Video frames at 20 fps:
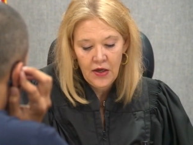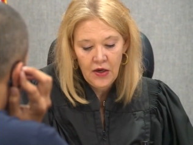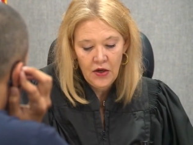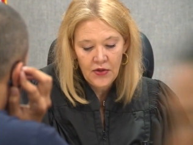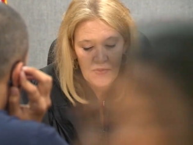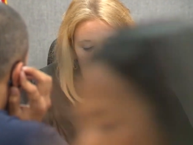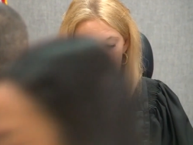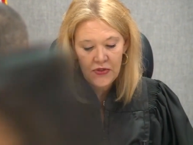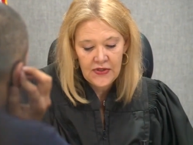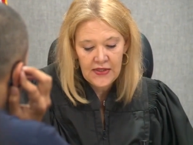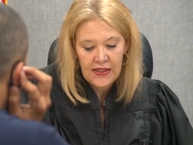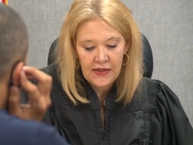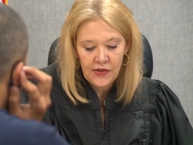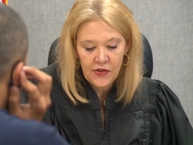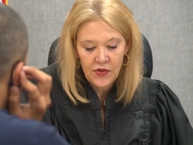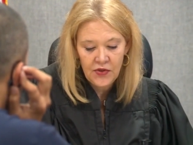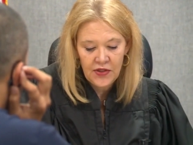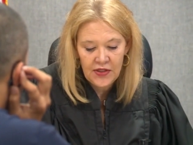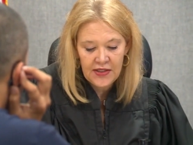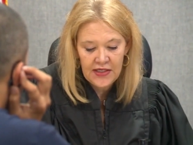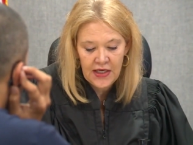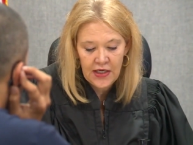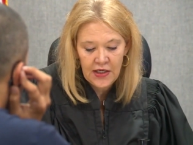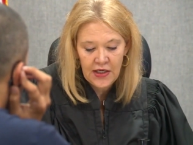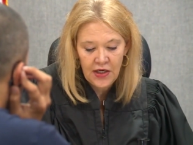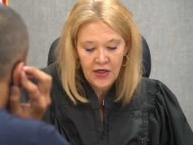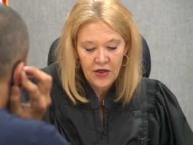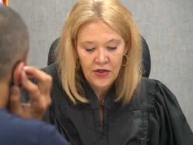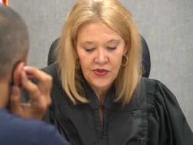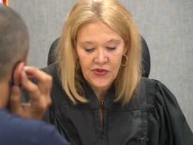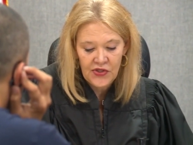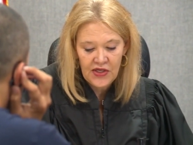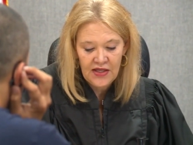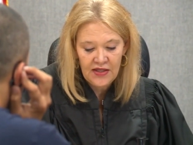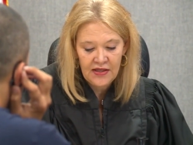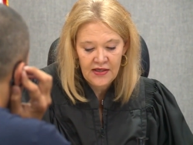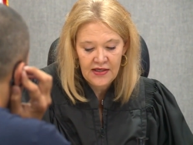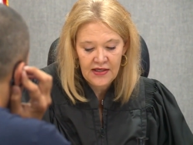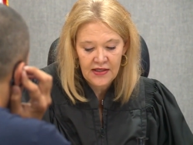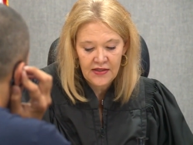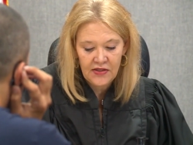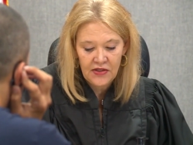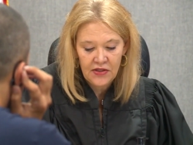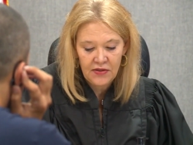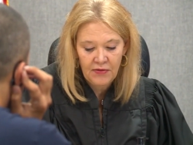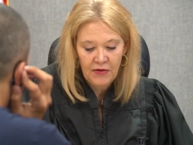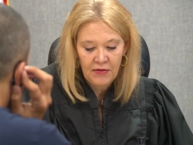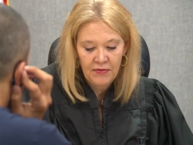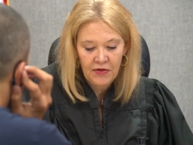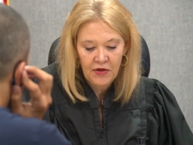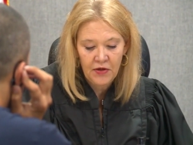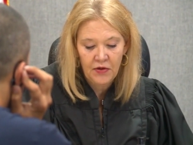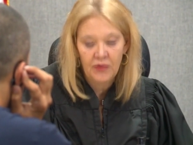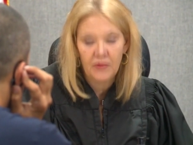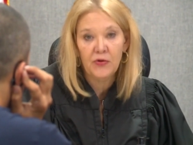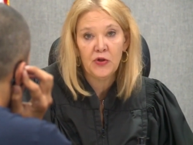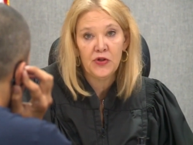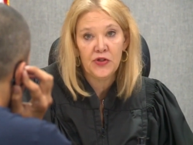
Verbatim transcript: She was the one to speak after his sentence was read.